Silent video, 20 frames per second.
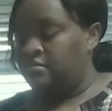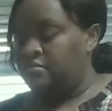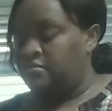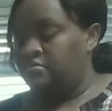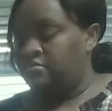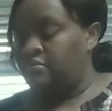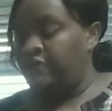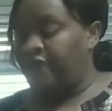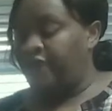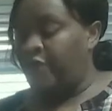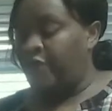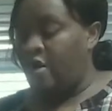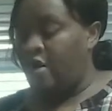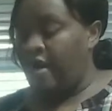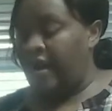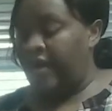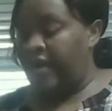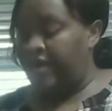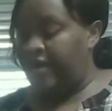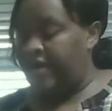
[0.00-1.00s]
before
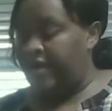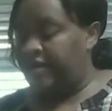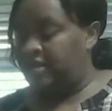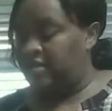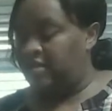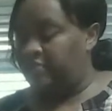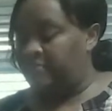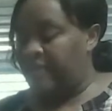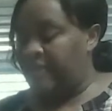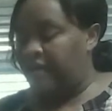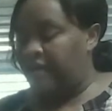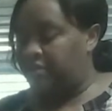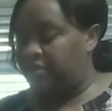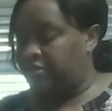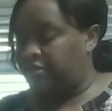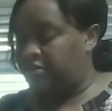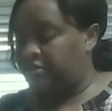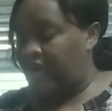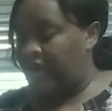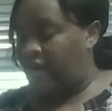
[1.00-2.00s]
I kind of
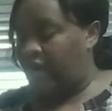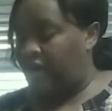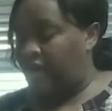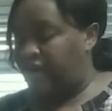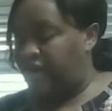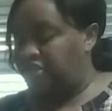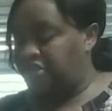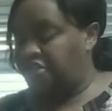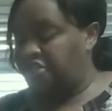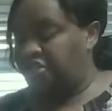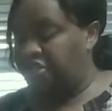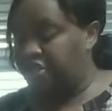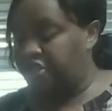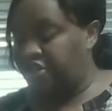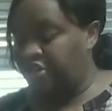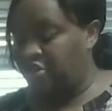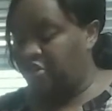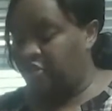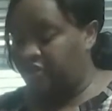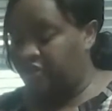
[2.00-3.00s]
mastered how I should
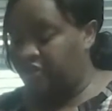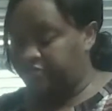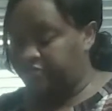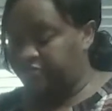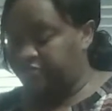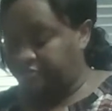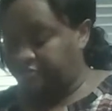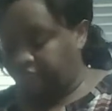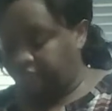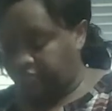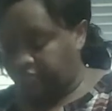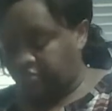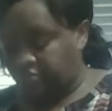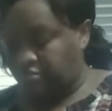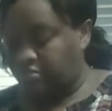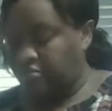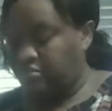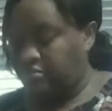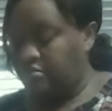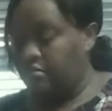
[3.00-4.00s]
do it,
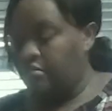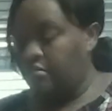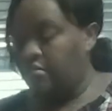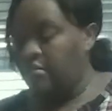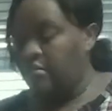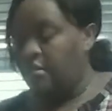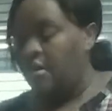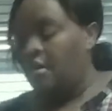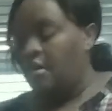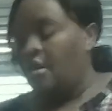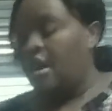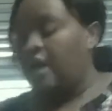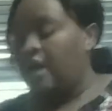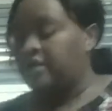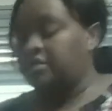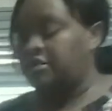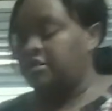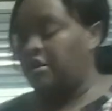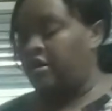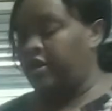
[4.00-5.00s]
I
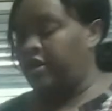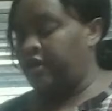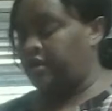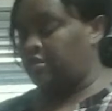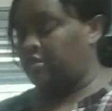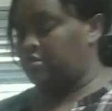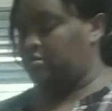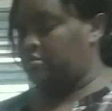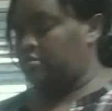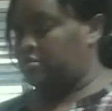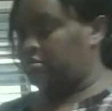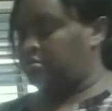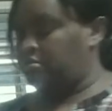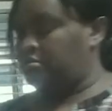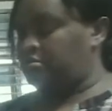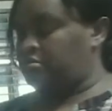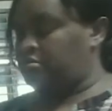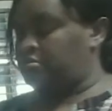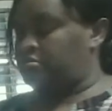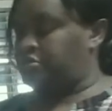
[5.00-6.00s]
started
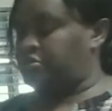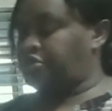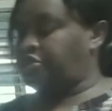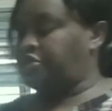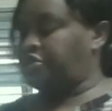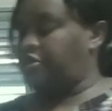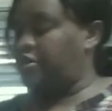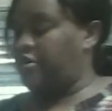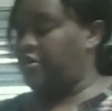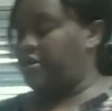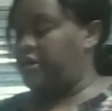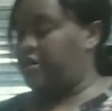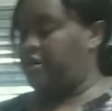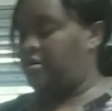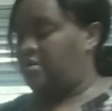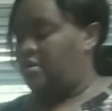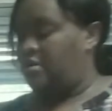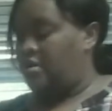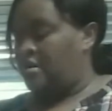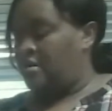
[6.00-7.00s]

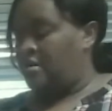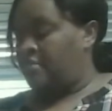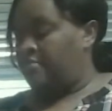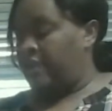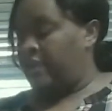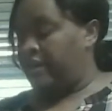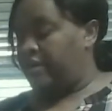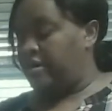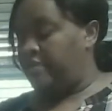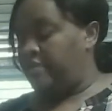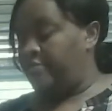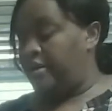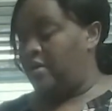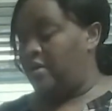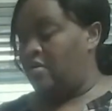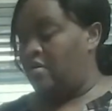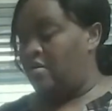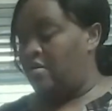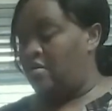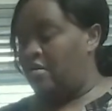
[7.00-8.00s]
stirring my
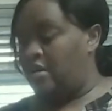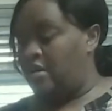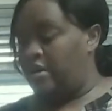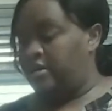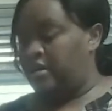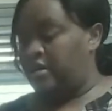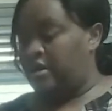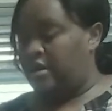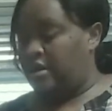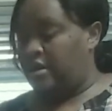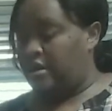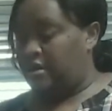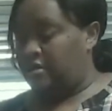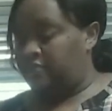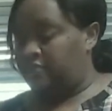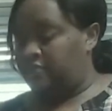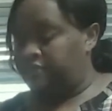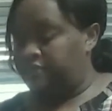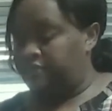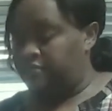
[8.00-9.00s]
gumbo
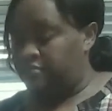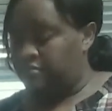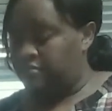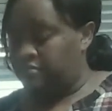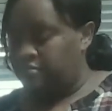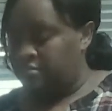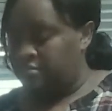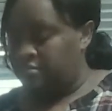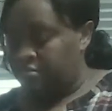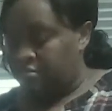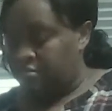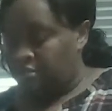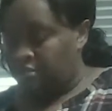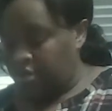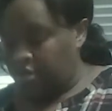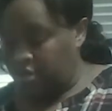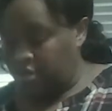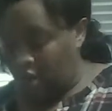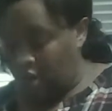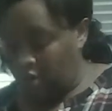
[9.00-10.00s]
on
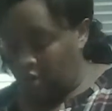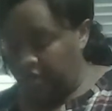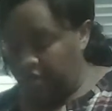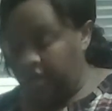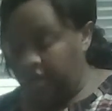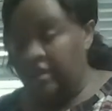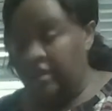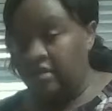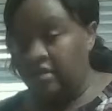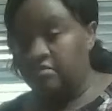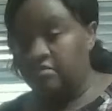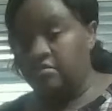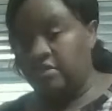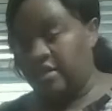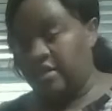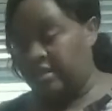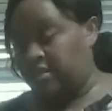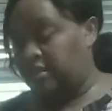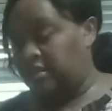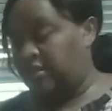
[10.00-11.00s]
low heat
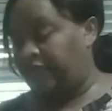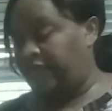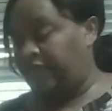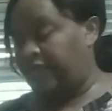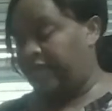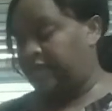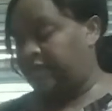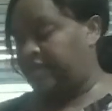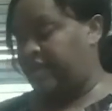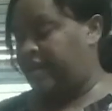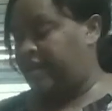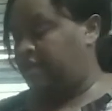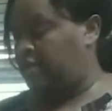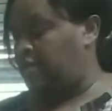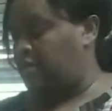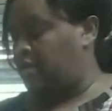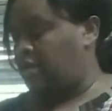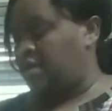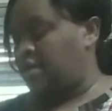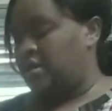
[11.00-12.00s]
and stuff like that.
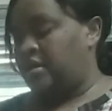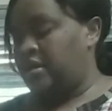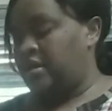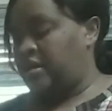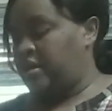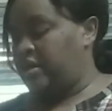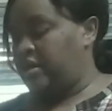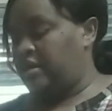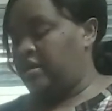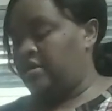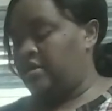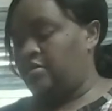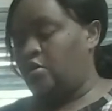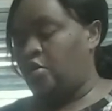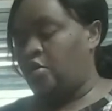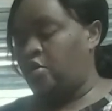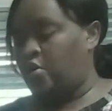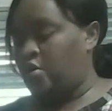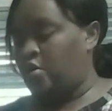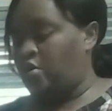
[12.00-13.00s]
And
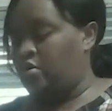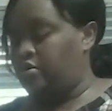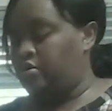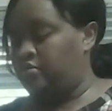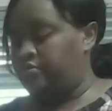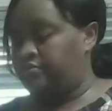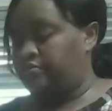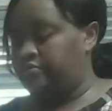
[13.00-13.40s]
whew,